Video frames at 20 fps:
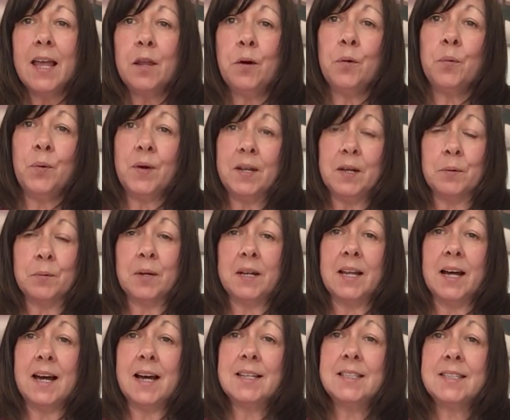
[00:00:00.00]
Hello Willow
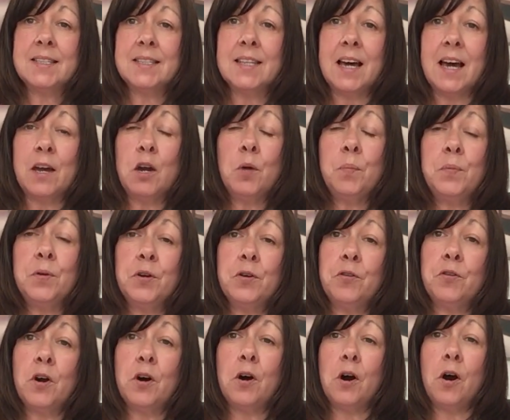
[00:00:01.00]
class, I hope
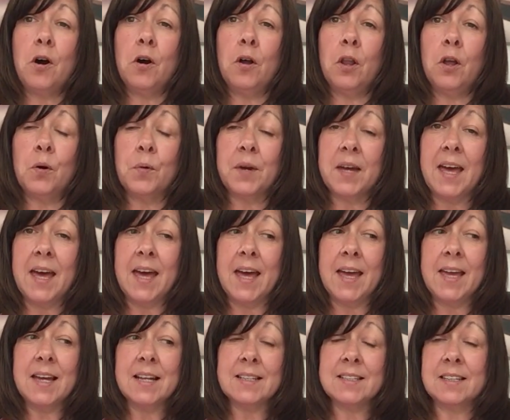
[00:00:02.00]
you're all
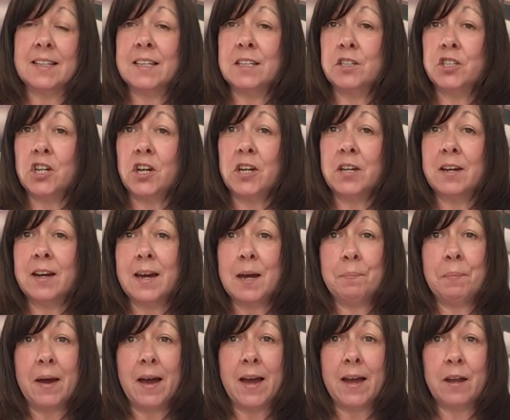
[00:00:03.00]
okay and still enjoying our
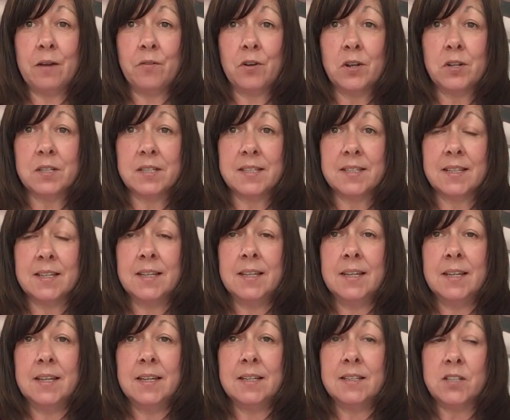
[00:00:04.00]
pirate
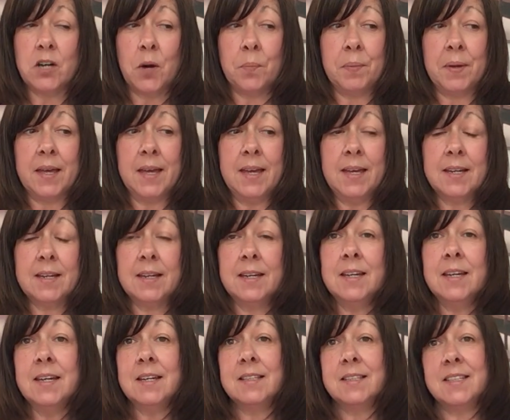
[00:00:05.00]
topic.
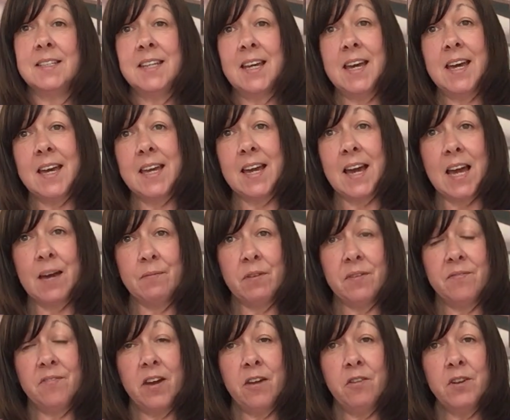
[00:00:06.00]
Today I have a
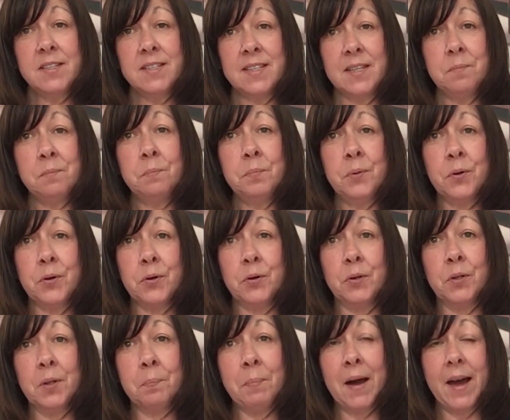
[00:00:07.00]
very
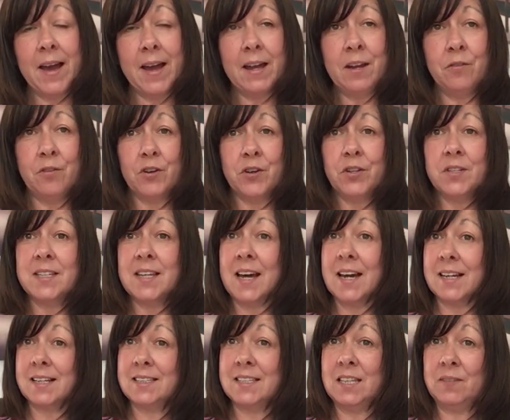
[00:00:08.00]
simple pirate
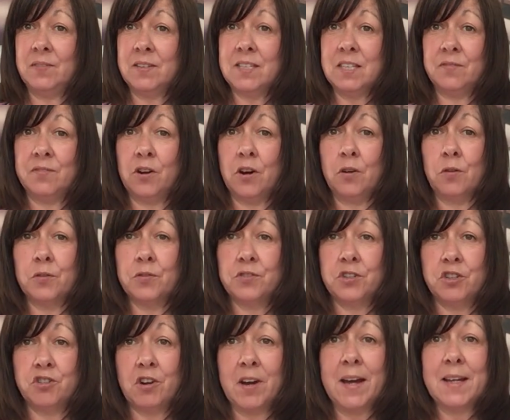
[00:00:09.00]
activity for us
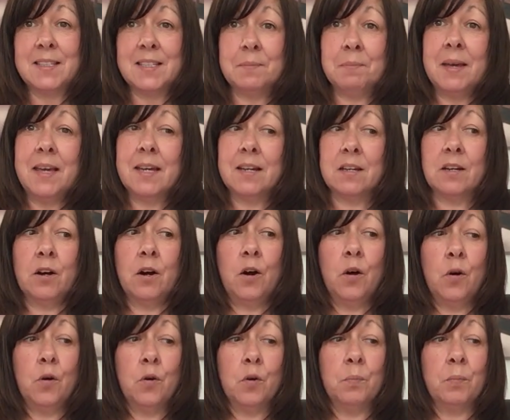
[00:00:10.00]
to try to make at
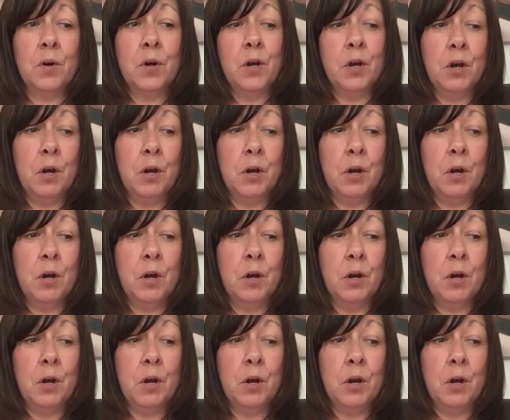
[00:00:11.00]
home.